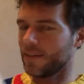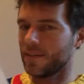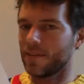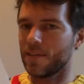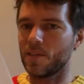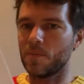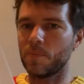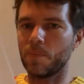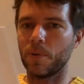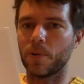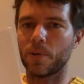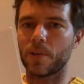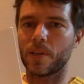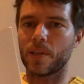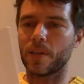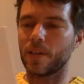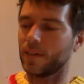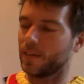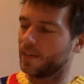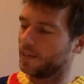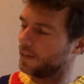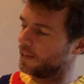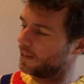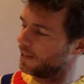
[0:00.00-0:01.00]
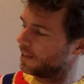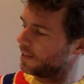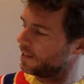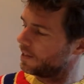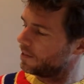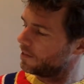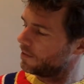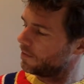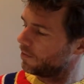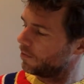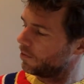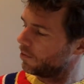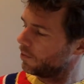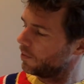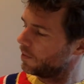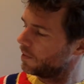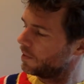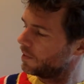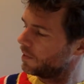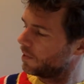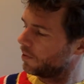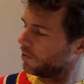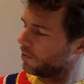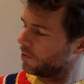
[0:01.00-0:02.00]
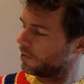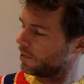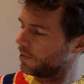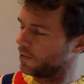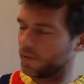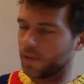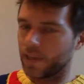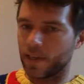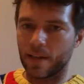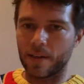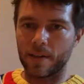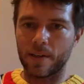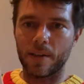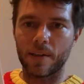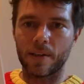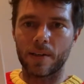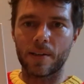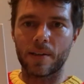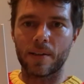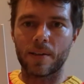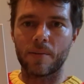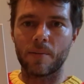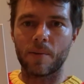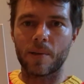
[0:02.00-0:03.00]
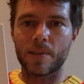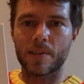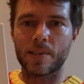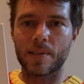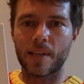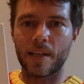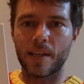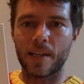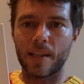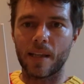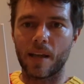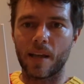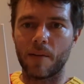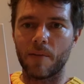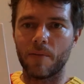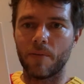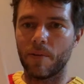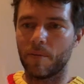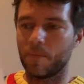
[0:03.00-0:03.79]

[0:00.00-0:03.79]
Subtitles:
This book is for all the children who can't hug the ones they love.